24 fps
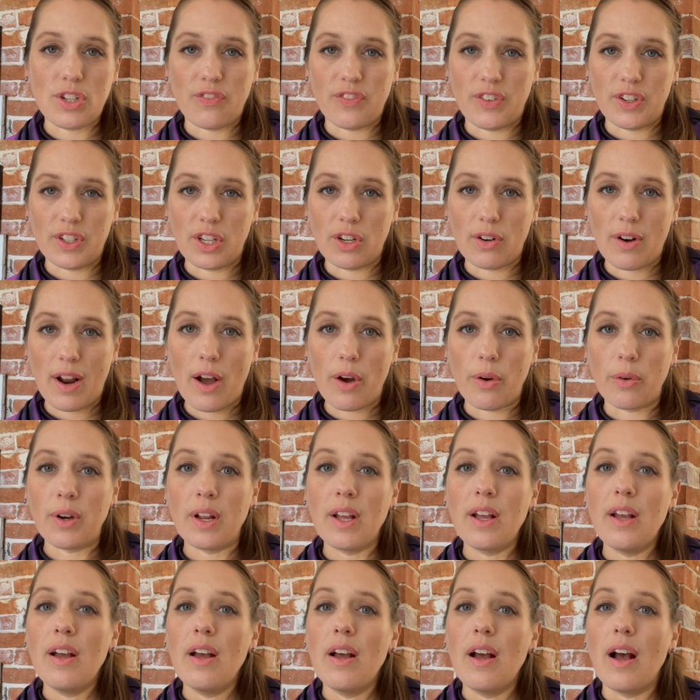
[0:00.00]
to figure
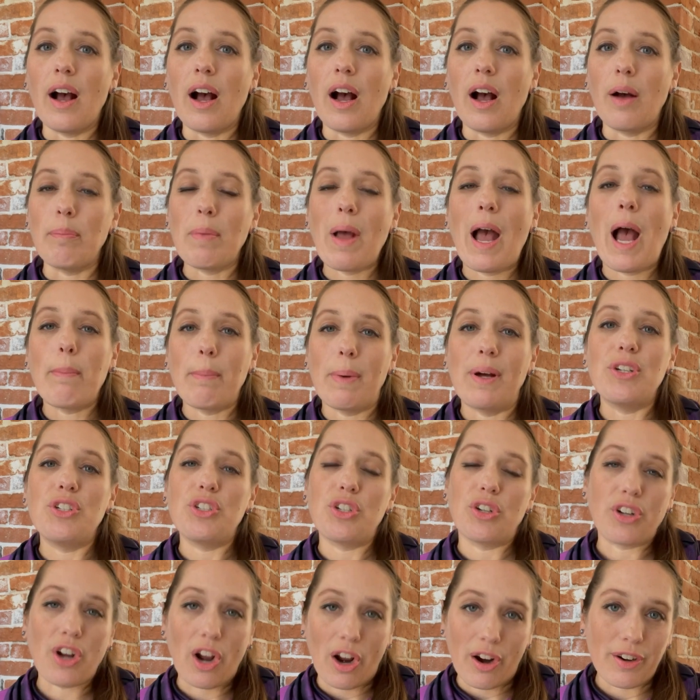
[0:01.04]
out um, how
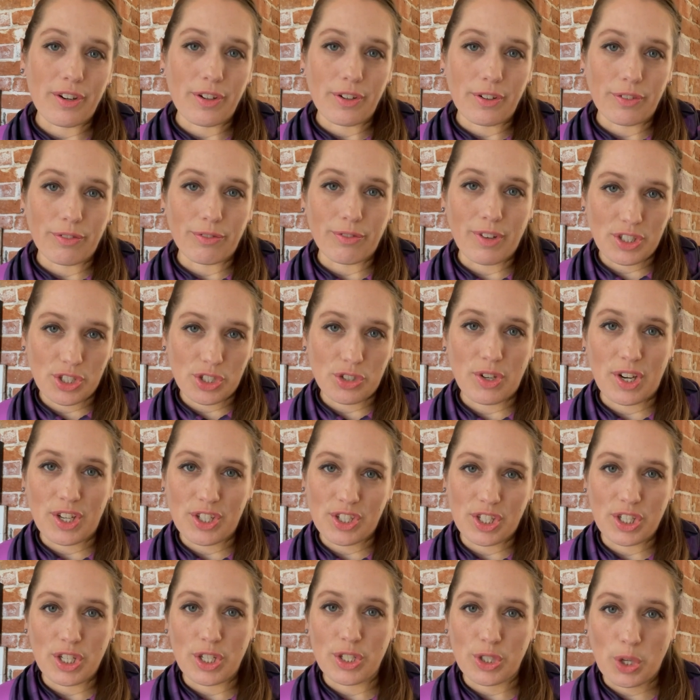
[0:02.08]
much your car
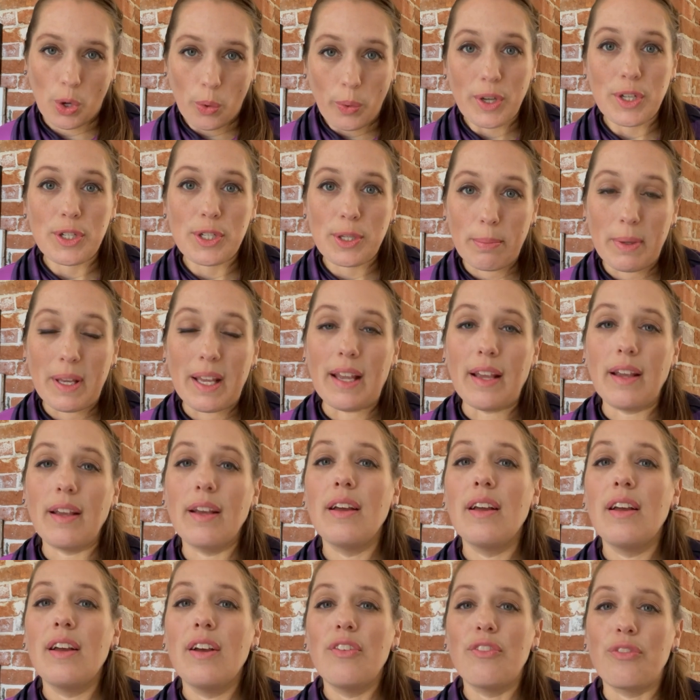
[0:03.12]
registration is going to be
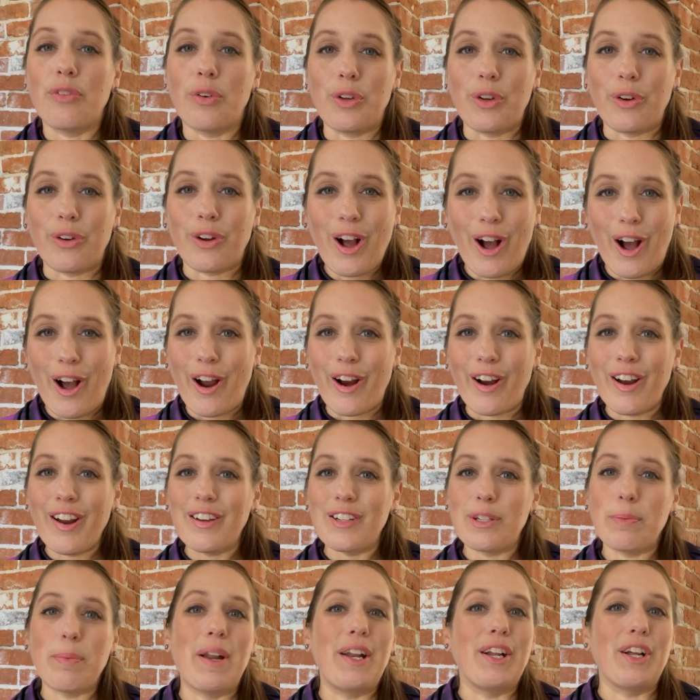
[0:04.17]
for your car,
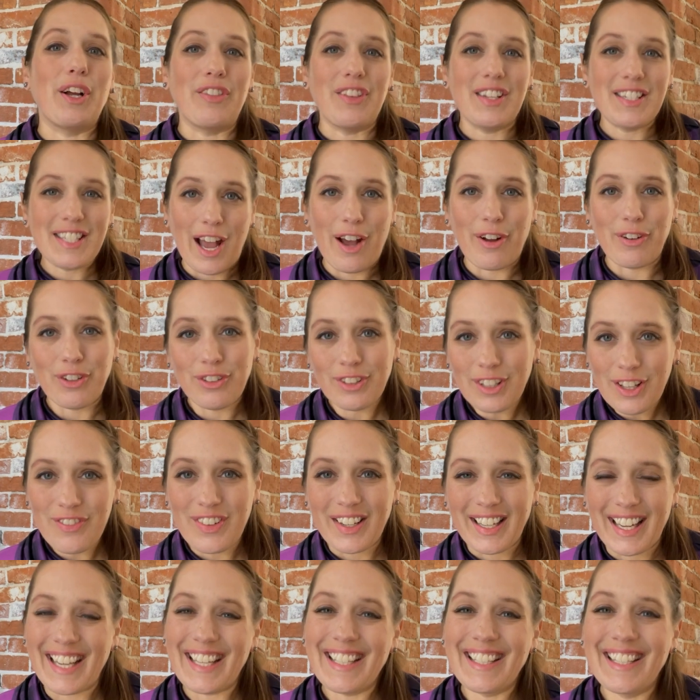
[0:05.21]
depending on the town you're
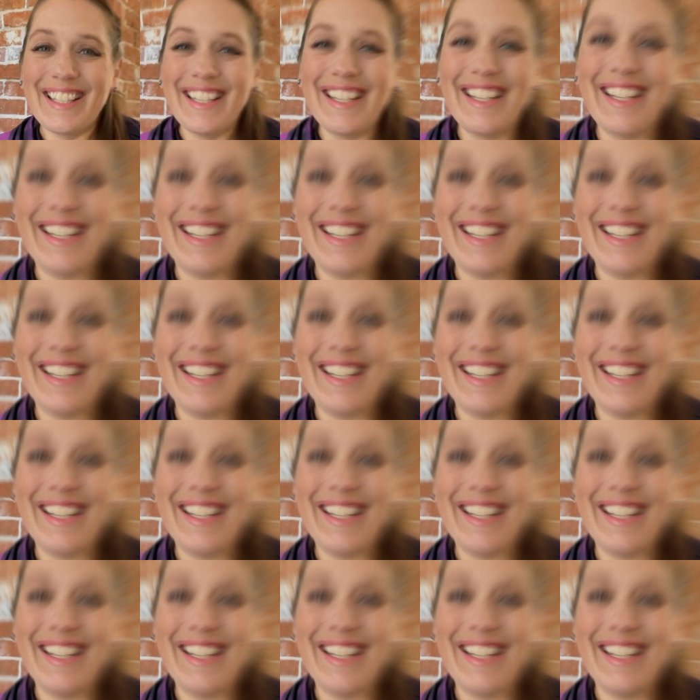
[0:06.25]
living in.